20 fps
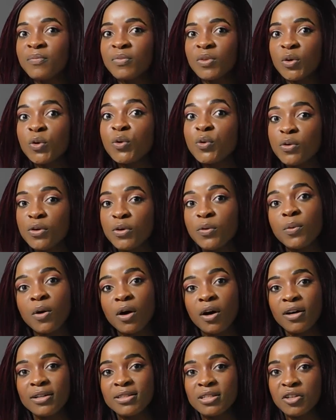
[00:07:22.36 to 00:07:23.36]
who you
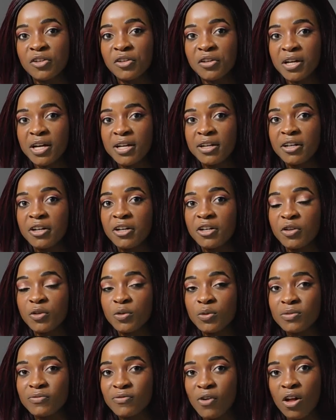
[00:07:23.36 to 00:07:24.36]
are as a creator and
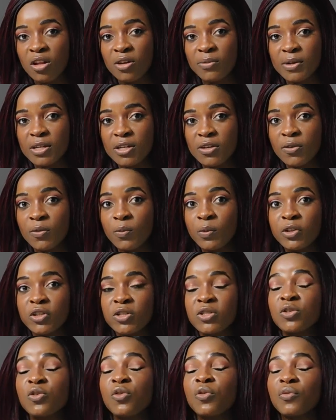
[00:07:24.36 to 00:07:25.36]
who's following you, which
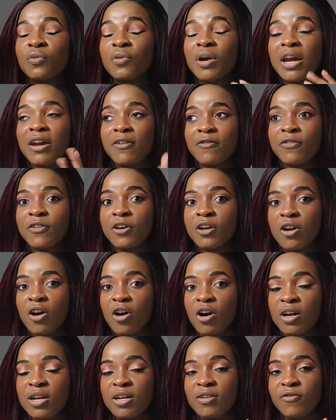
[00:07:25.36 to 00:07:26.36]
is great for
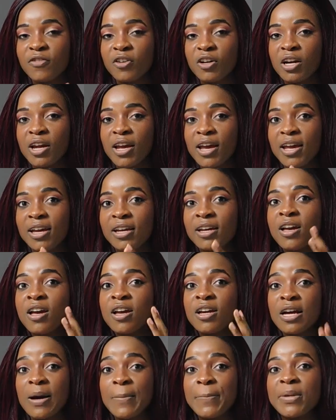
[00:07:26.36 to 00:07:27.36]
a
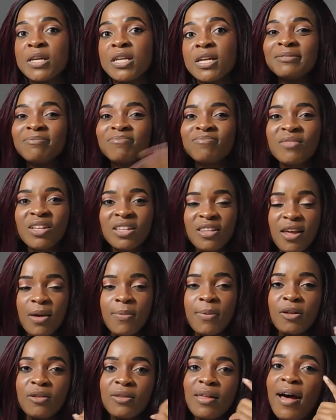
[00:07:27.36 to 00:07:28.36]
company. Think
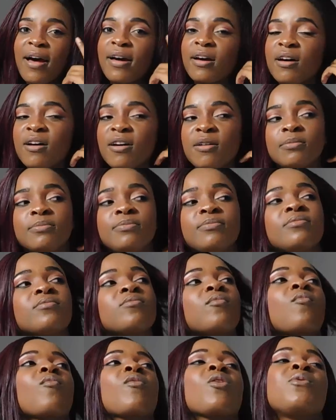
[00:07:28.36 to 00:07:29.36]
about that.
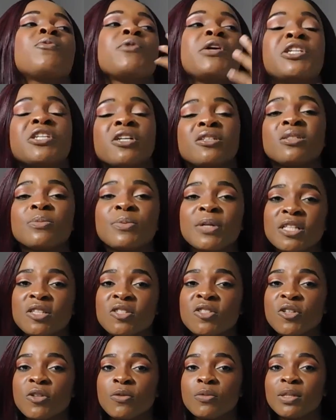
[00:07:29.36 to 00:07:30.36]
When reaching out to
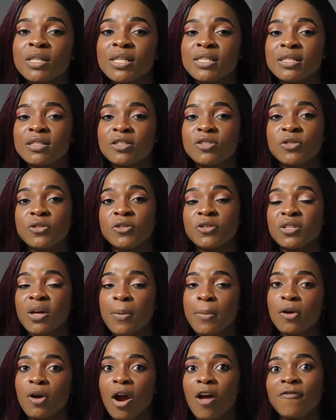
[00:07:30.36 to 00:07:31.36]
brands too, is do your
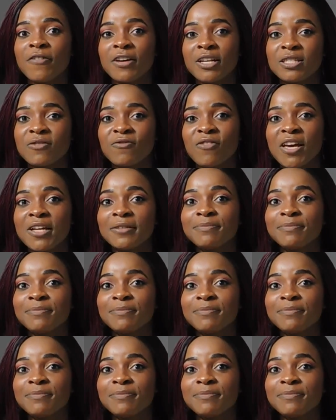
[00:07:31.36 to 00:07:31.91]
demographics fit?